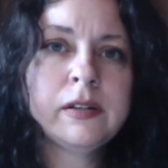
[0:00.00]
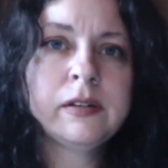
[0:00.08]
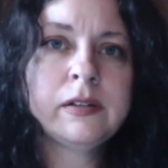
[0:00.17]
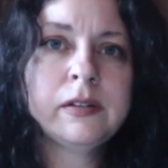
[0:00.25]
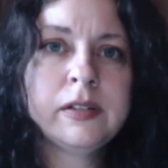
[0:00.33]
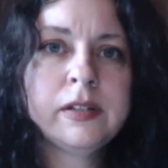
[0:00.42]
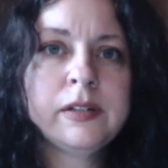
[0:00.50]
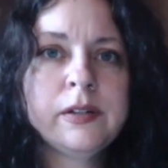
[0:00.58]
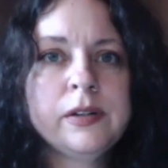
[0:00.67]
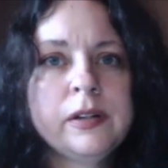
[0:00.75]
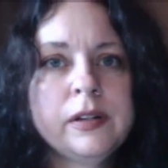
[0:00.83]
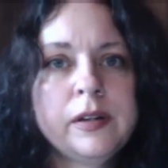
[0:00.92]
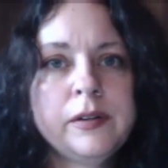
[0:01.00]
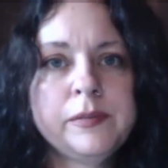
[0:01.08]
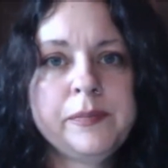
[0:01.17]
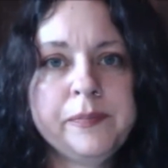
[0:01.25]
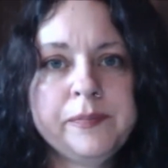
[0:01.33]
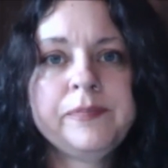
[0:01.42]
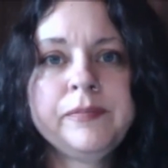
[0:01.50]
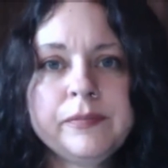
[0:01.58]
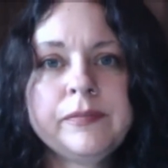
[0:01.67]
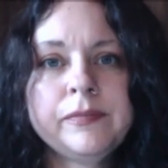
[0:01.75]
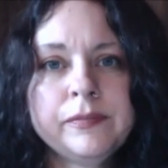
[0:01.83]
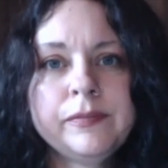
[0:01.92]
Oh, yeah, yes,
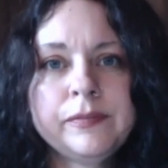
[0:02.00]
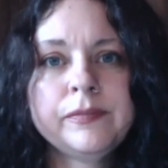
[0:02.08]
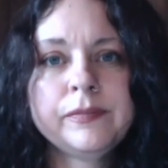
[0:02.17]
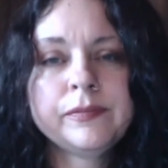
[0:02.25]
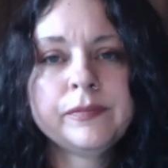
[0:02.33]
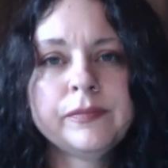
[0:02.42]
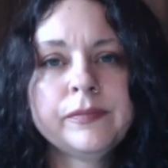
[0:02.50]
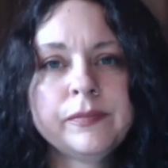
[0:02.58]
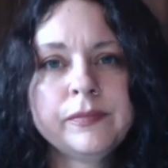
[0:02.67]
absolutely.